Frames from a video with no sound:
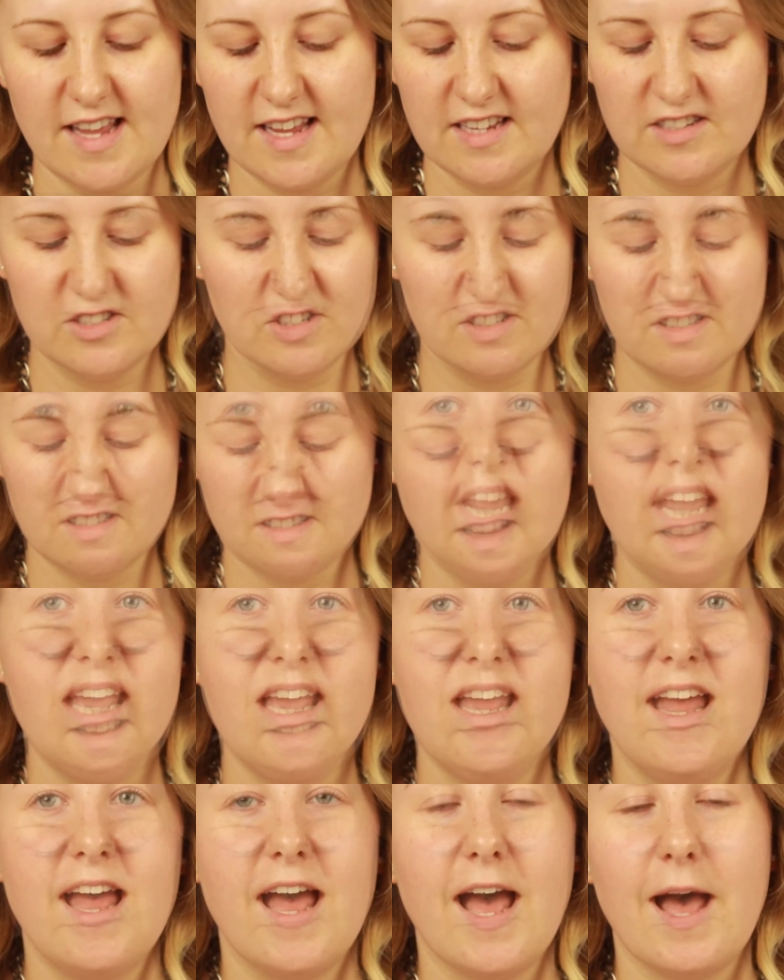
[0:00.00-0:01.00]
It's just
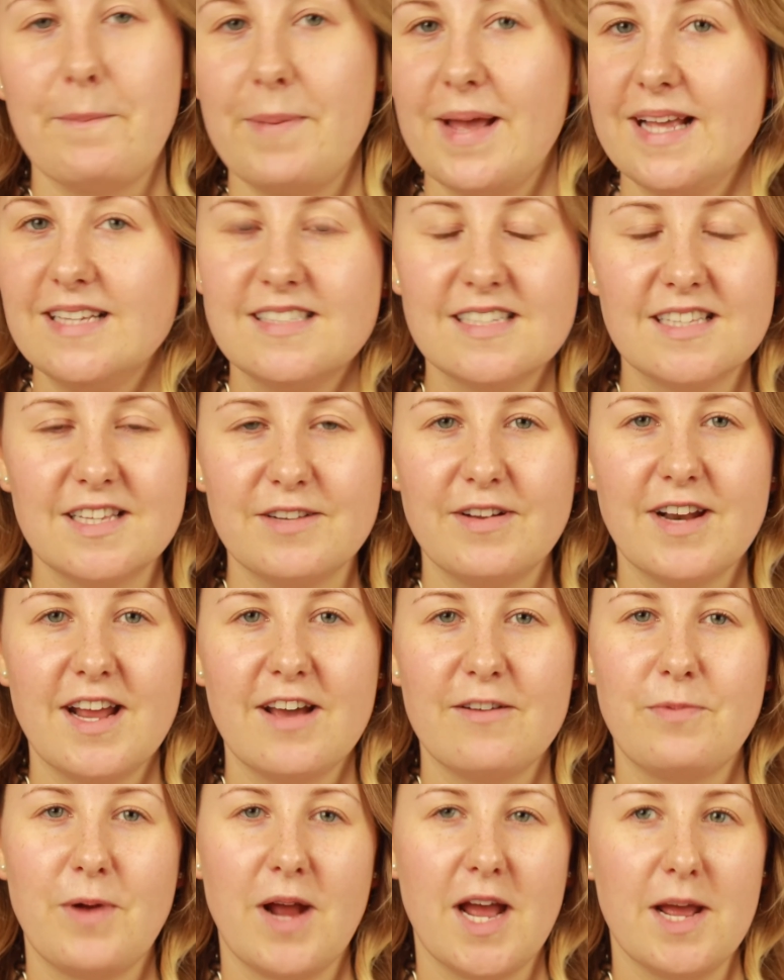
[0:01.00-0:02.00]
I basically ran
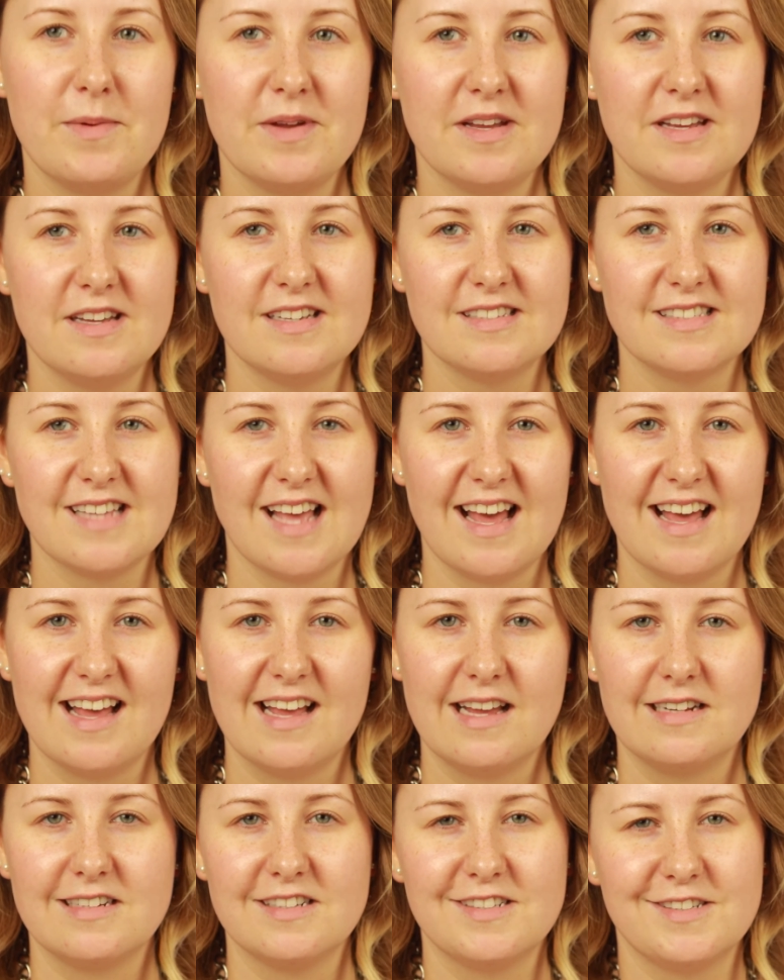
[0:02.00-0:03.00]
out of primers,
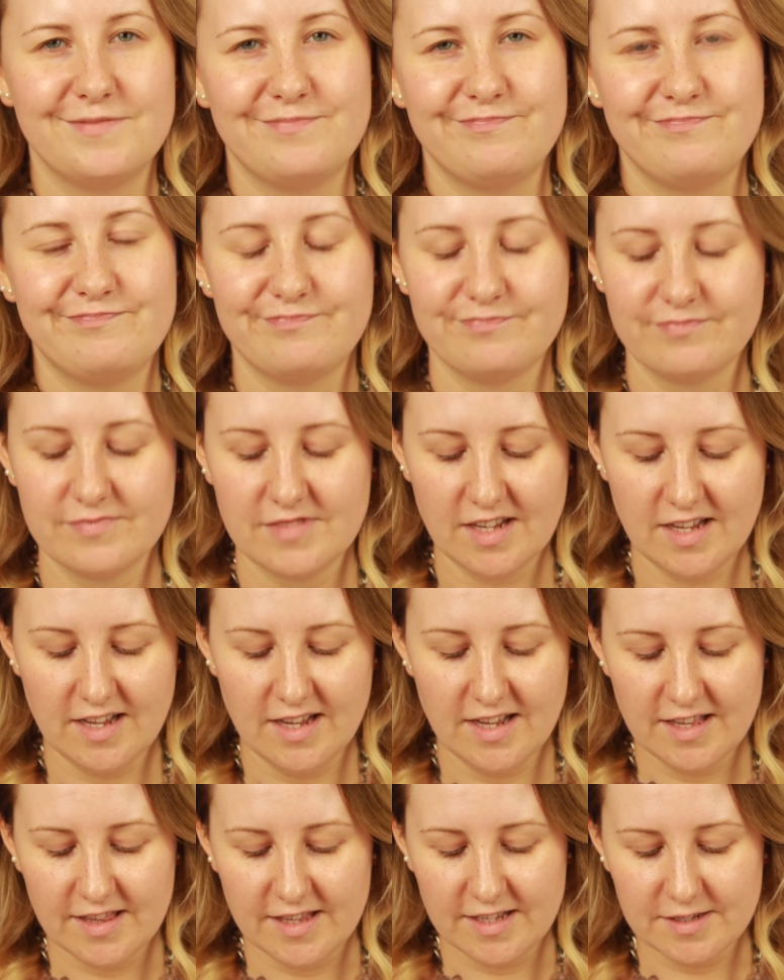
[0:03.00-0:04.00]
and
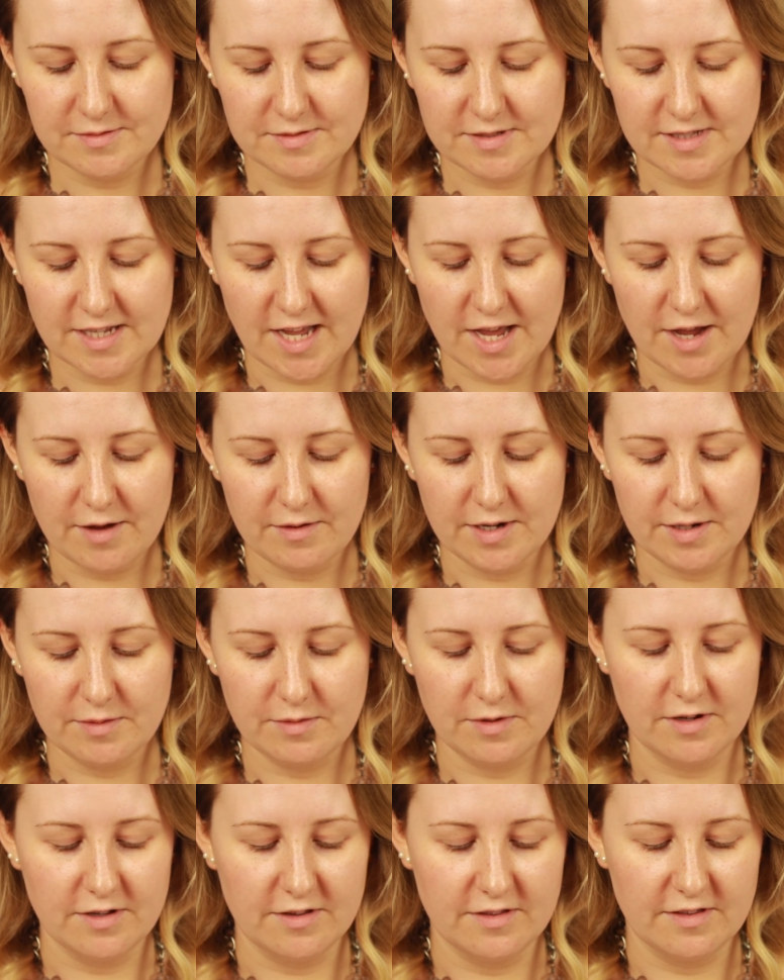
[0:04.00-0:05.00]
this was the only
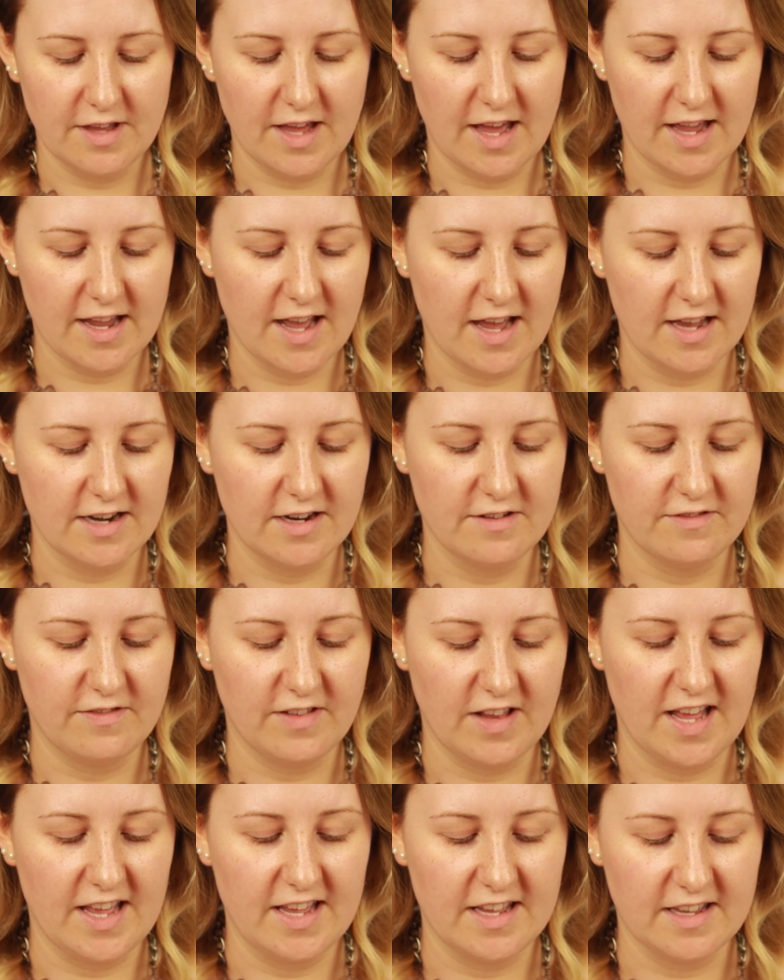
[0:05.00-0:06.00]
one that I kind of
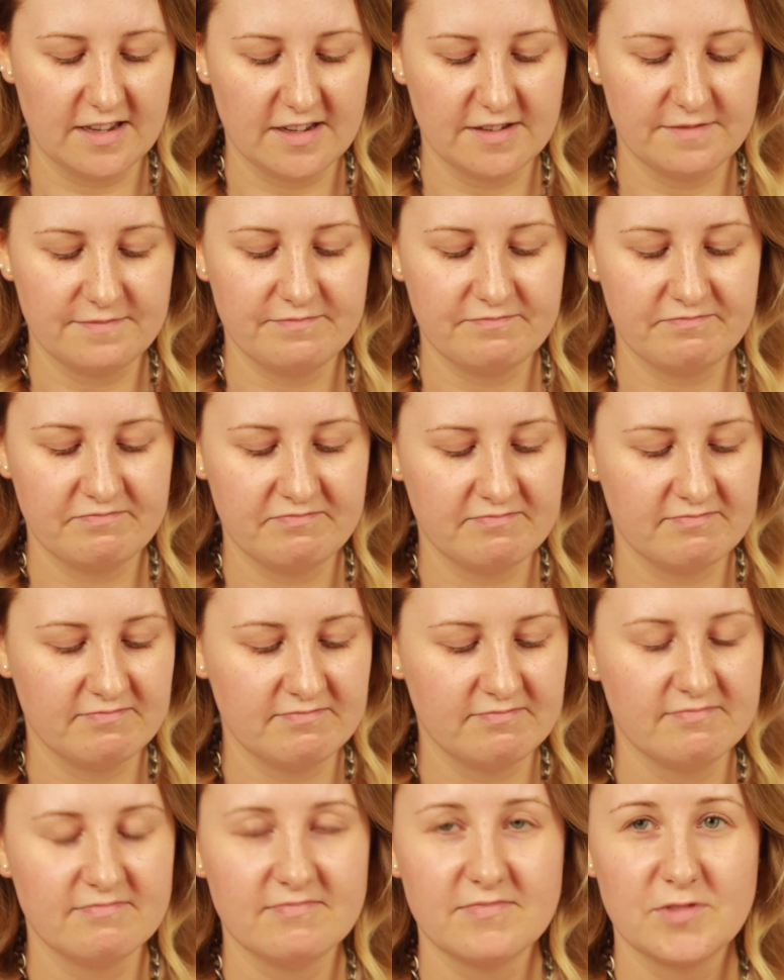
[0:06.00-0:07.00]
like
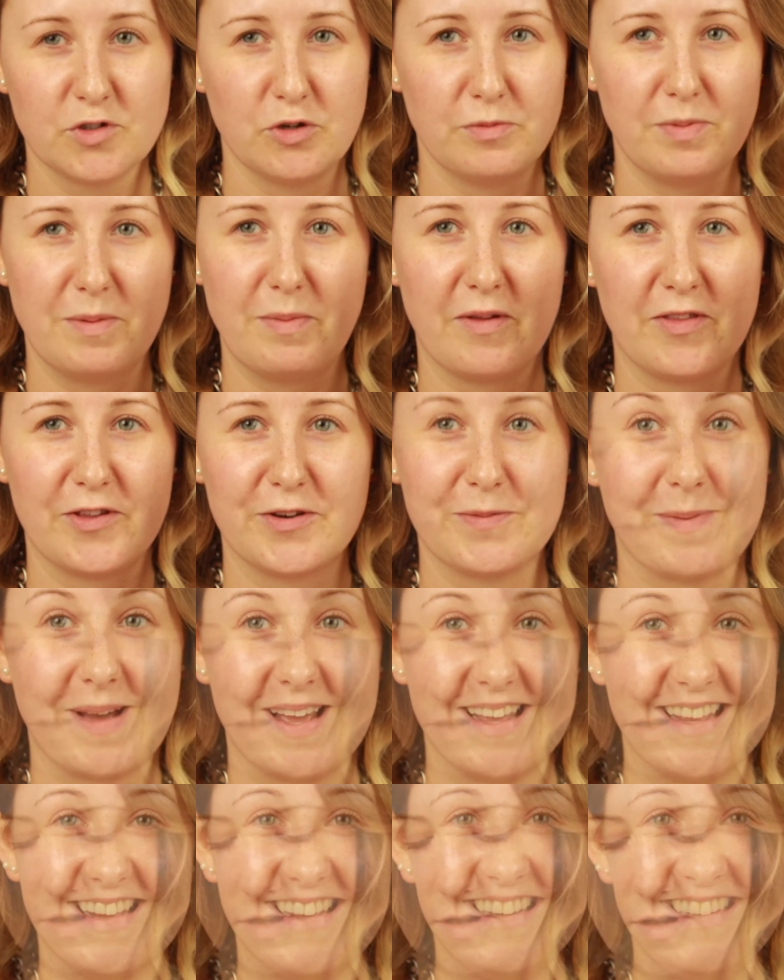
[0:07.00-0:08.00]
could be bothered
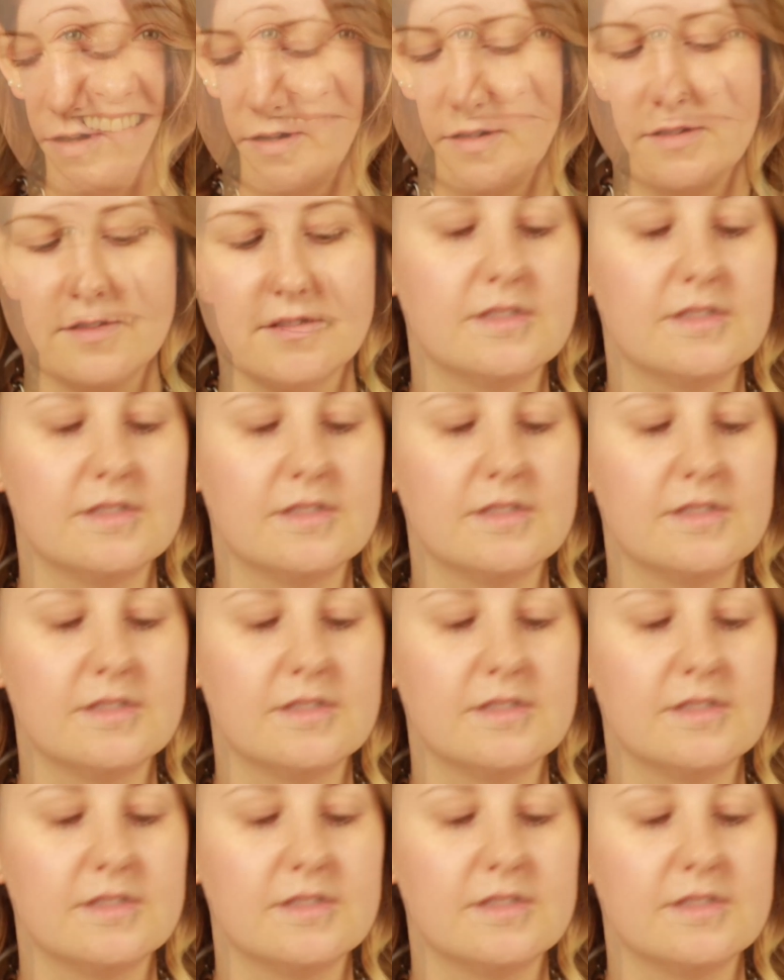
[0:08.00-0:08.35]
buying.